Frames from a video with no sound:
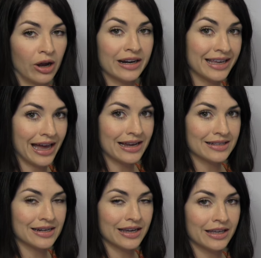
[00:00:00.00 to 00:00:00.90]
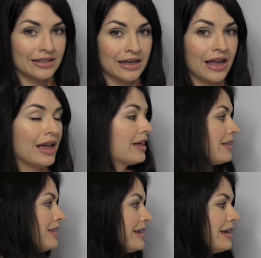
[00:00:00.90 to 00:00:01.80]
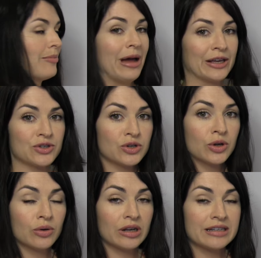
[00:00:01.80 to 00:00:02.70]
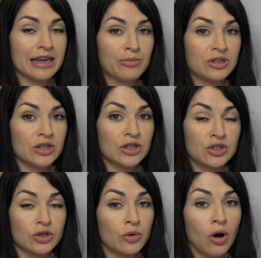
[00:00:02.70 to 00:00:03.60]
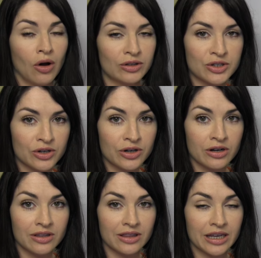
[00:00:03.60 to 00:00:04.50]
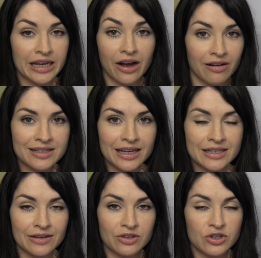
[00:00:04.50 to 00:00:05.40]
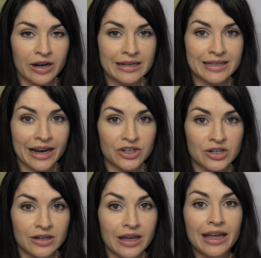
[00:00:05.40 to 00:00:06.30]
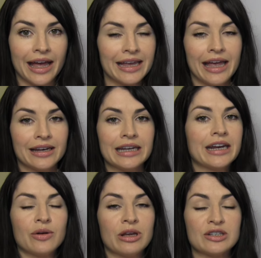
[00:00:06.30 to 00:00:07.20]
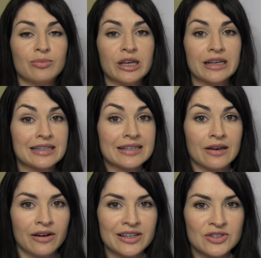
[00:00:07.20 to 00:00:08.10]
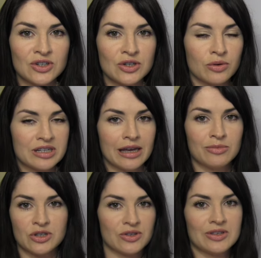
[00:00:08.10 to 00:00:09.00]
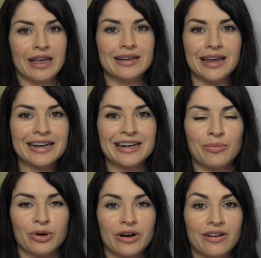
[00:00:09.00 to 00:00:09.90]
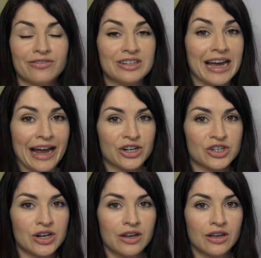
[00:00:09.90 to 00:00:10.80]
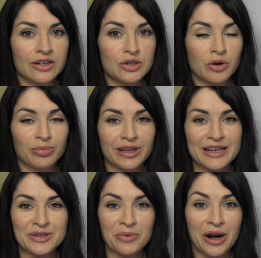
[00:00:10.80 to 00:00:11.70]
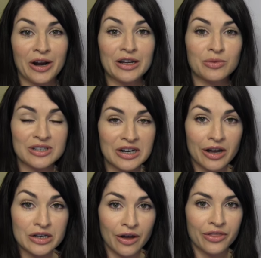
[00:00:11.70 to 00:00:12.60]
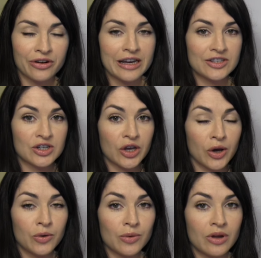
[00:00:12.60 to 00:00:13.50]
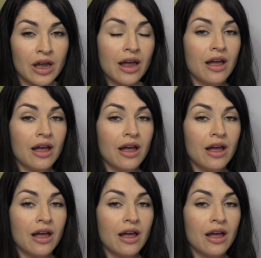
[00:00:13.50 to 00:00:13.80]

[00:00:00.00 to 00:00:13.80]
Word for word: broadcasting it, the master node attempted to alter the contents of the transaction, again, in any way to be dishonest, to attempt to send any number of dash to a place where it was not authorized to go,